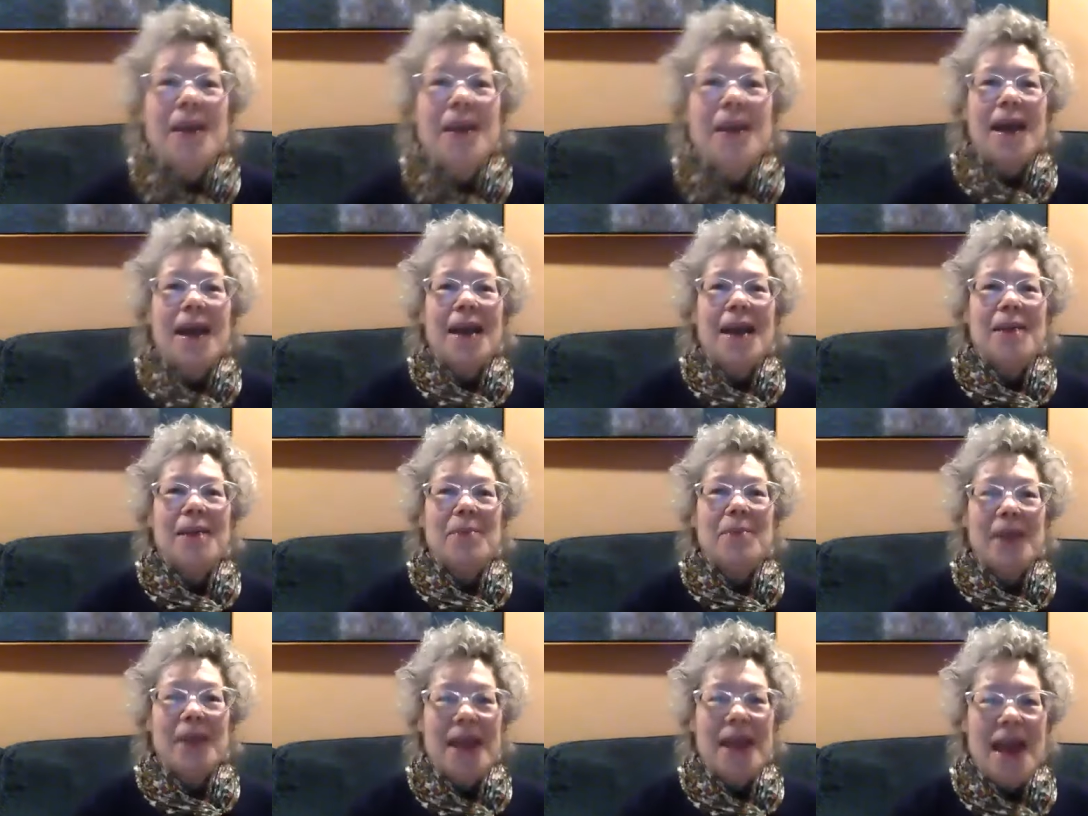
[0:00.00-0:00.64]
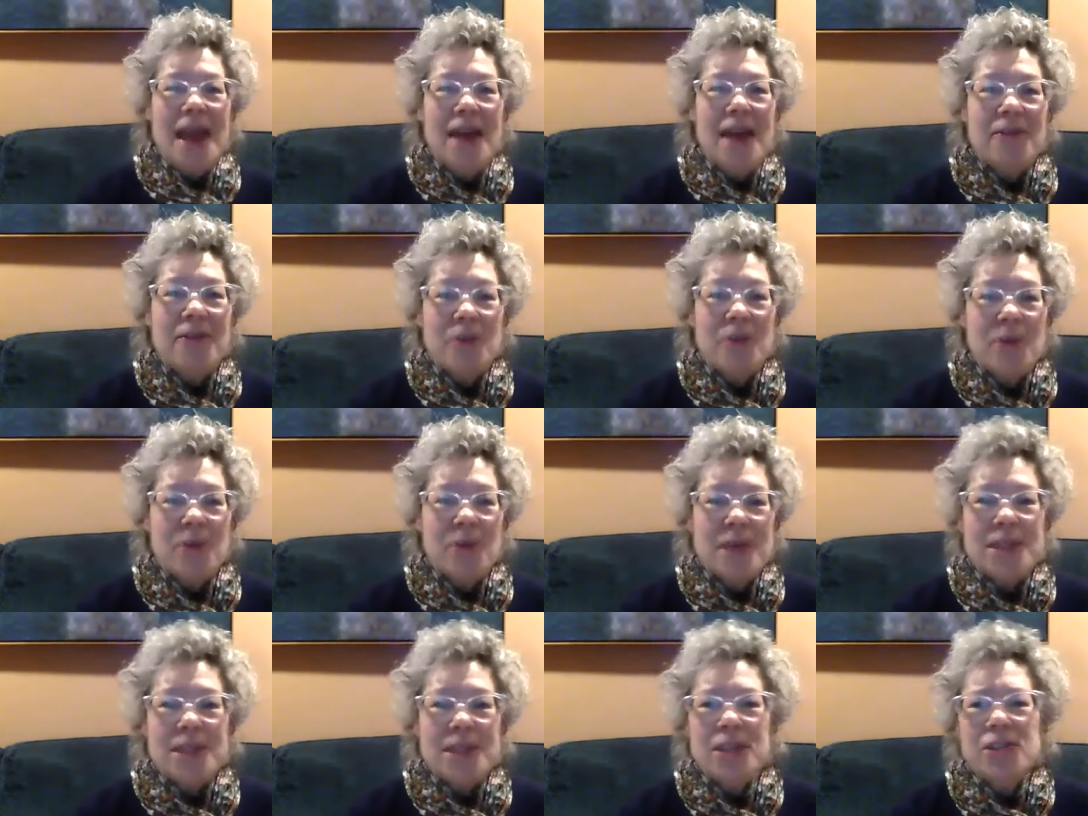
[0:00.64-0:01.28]
anybody have
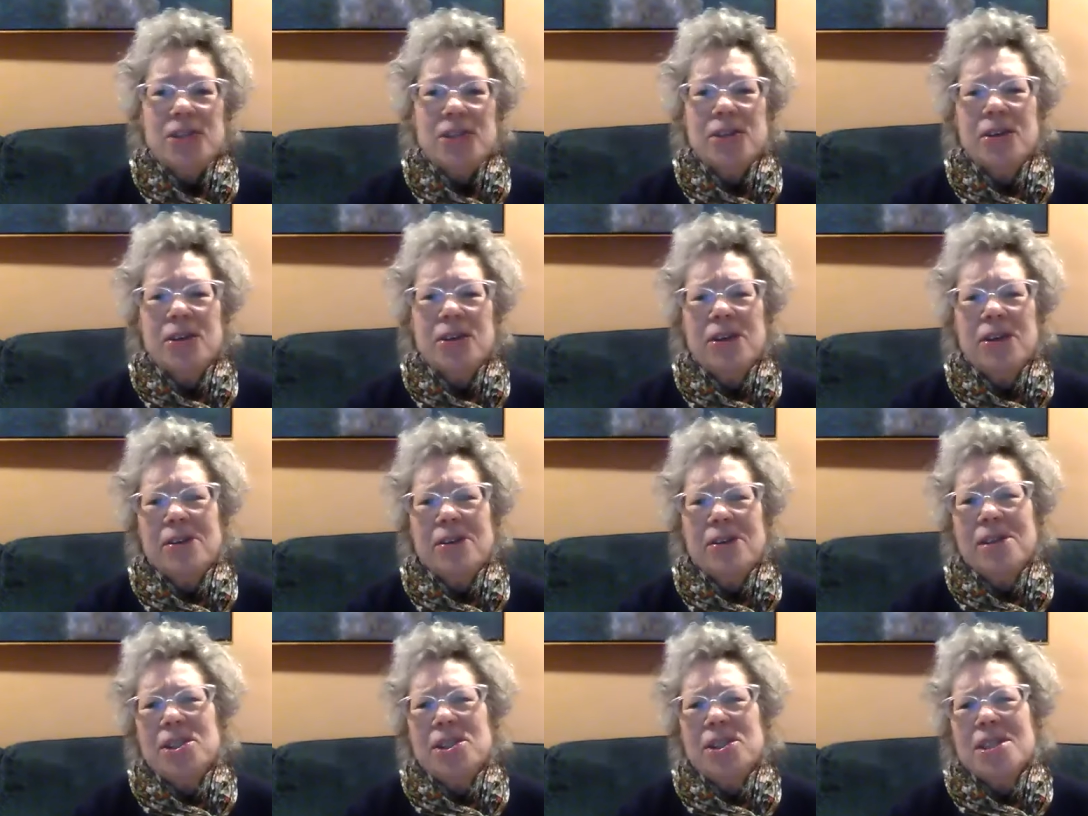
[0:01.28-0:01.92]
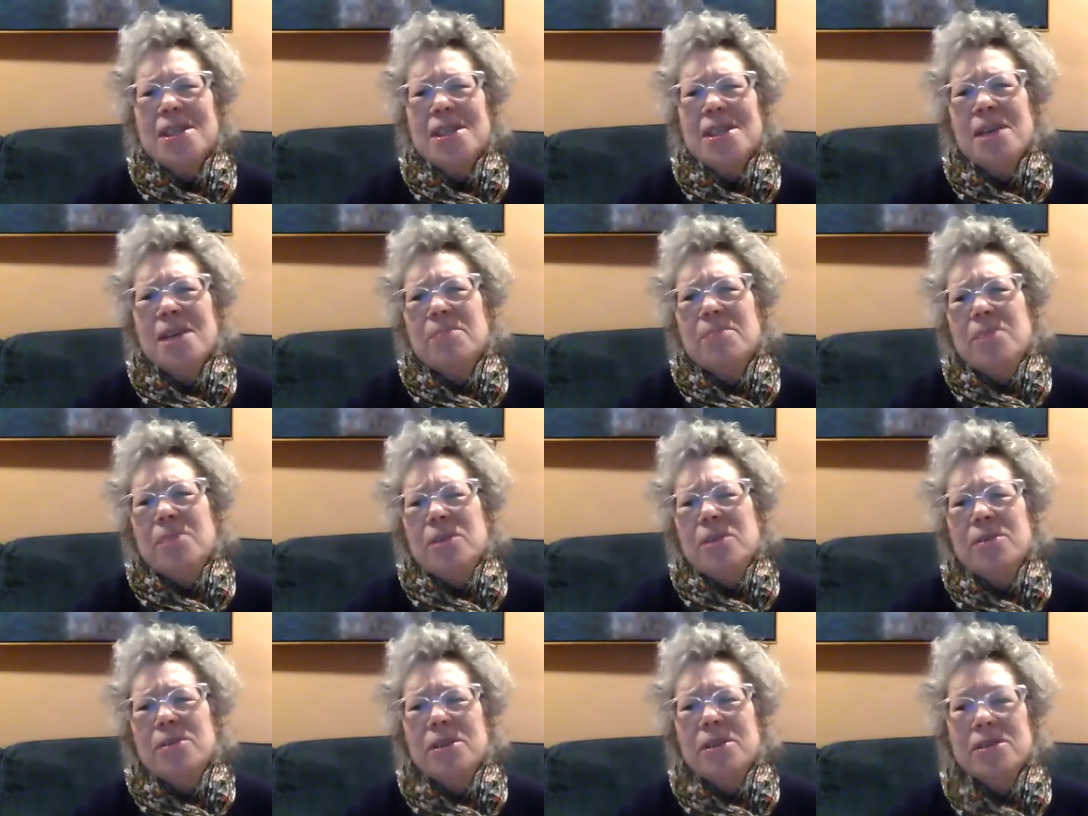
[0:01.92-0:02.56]
questions or you could just
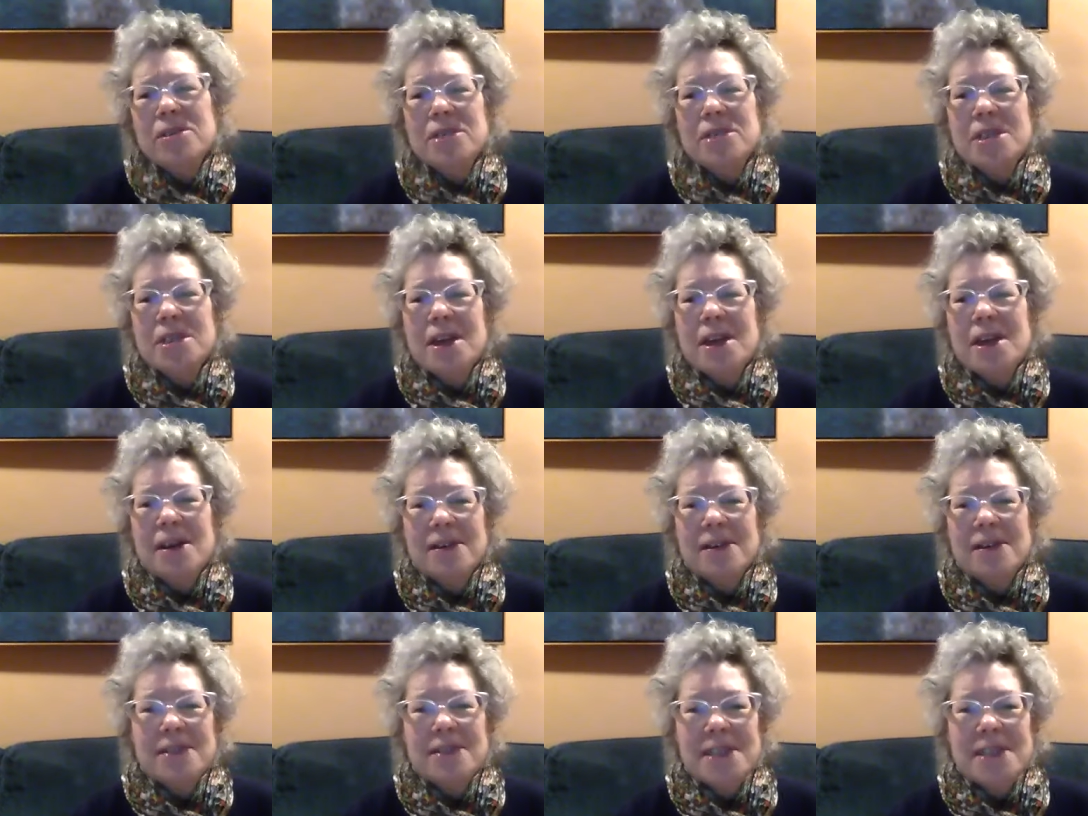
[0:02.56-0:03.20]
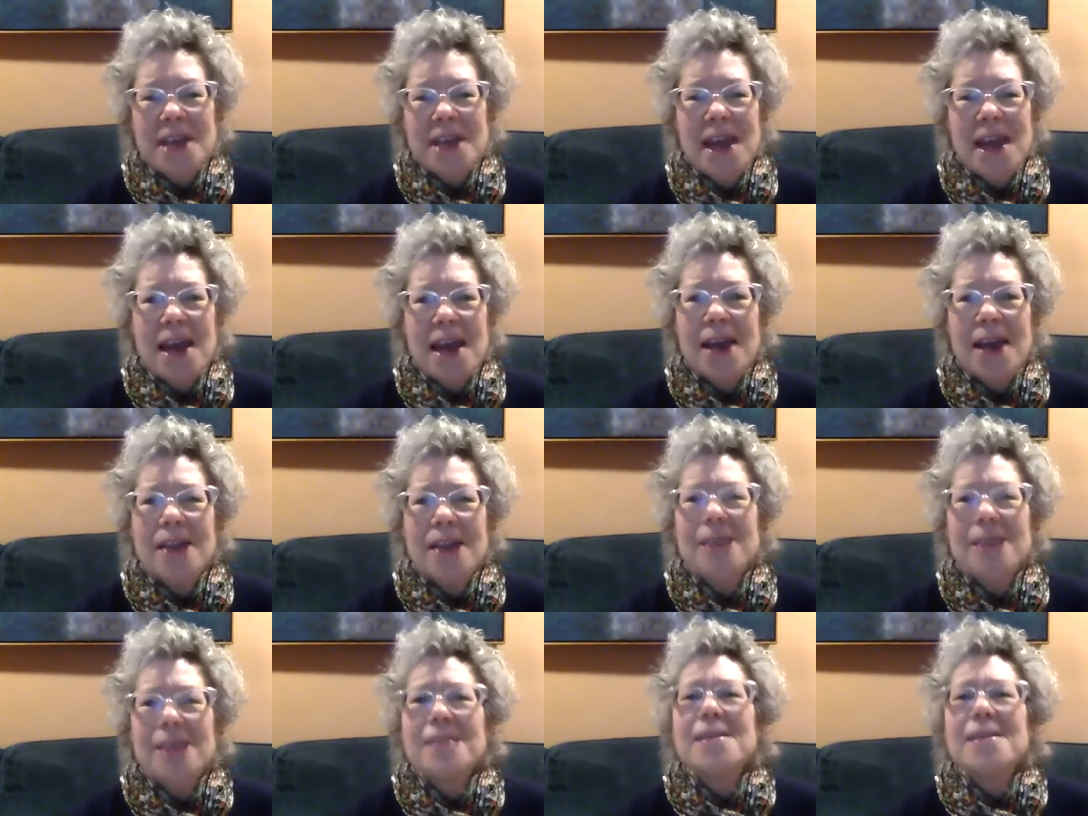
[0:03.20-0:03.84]
unmute yourselves
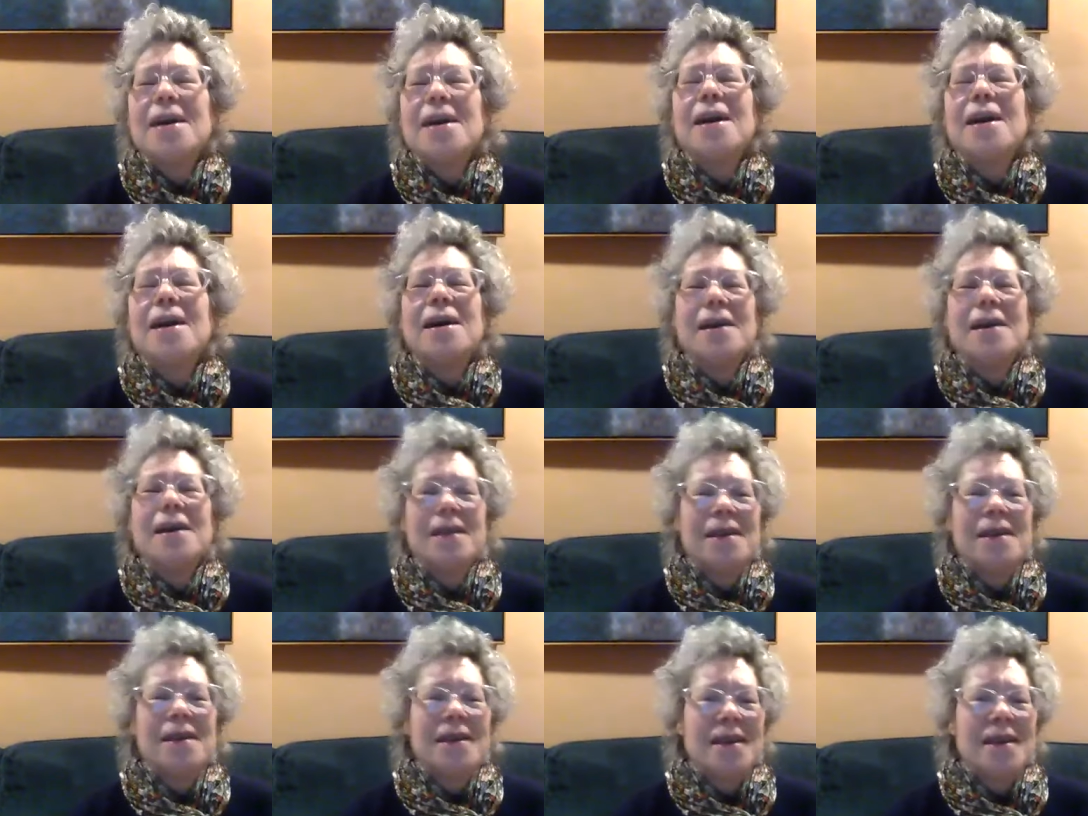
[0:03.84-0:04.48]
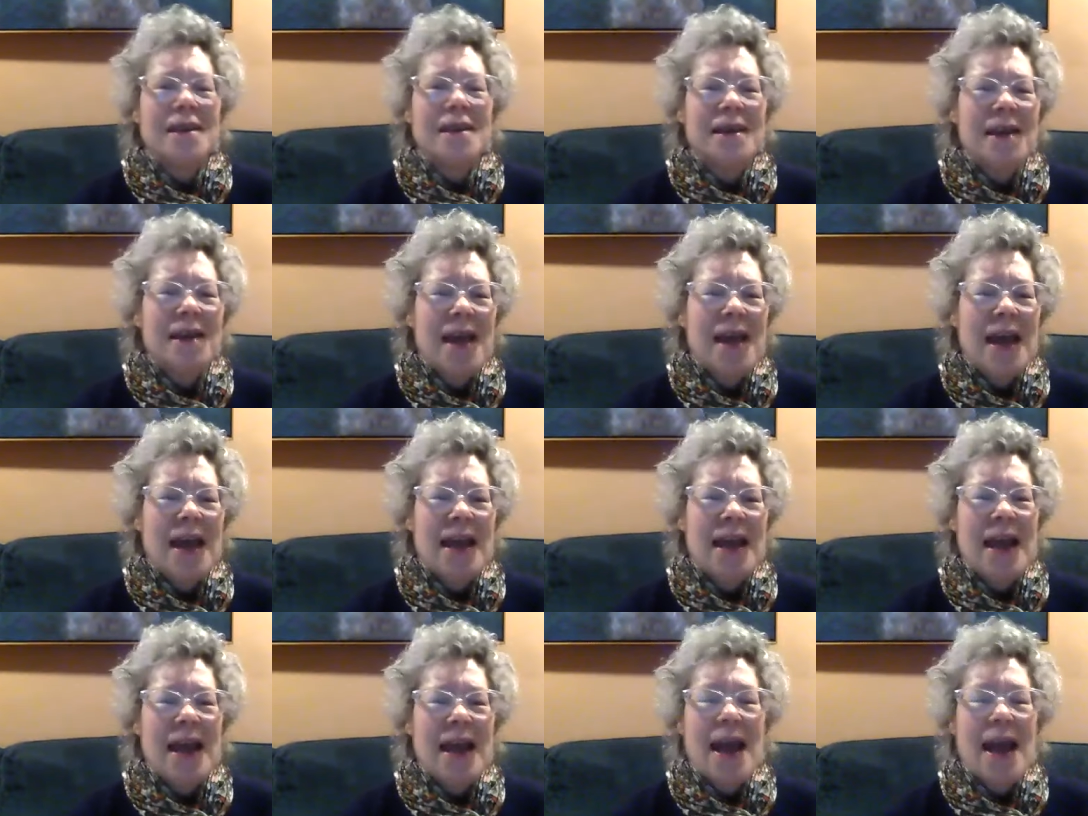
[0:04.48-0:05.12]
and uh,
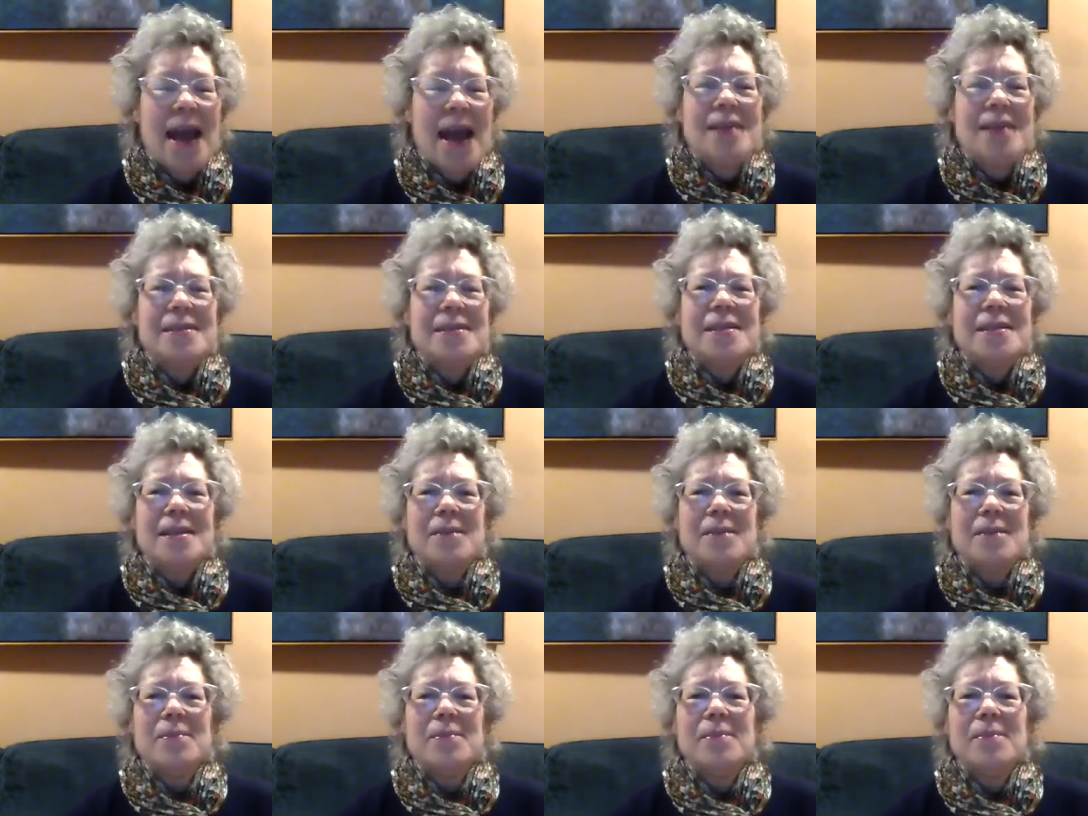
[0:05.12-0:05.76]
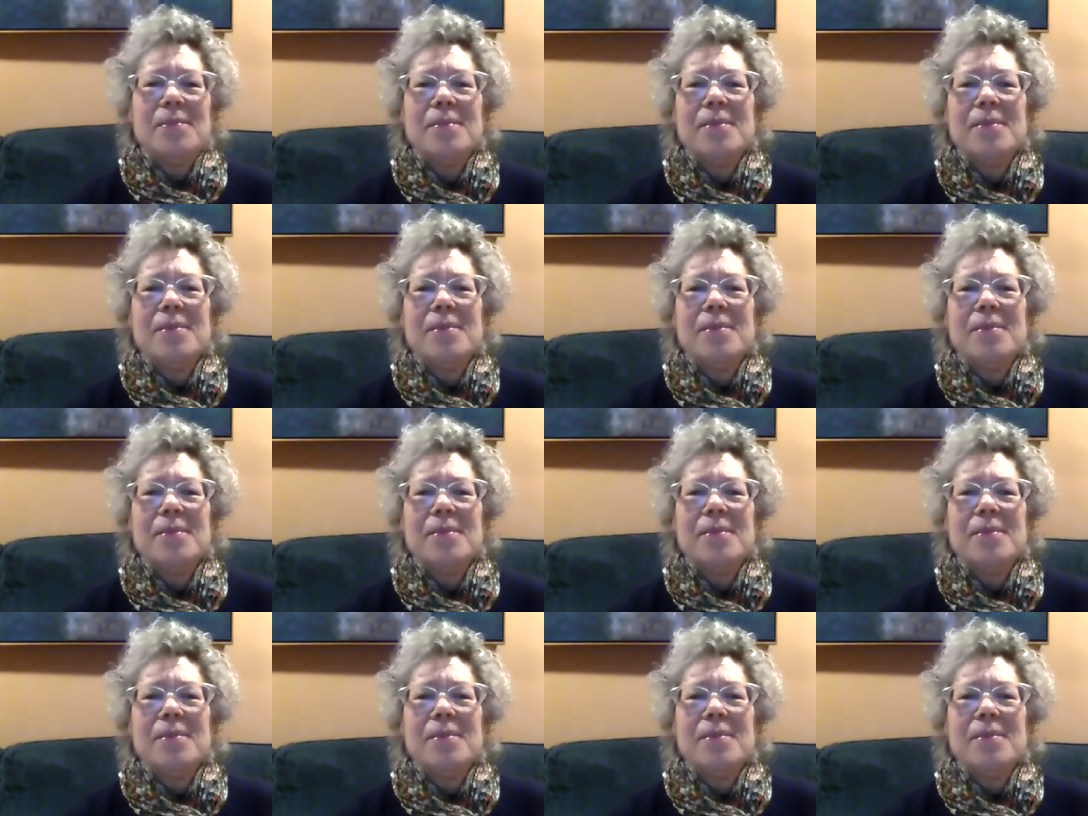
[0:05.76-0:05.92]
and ask them.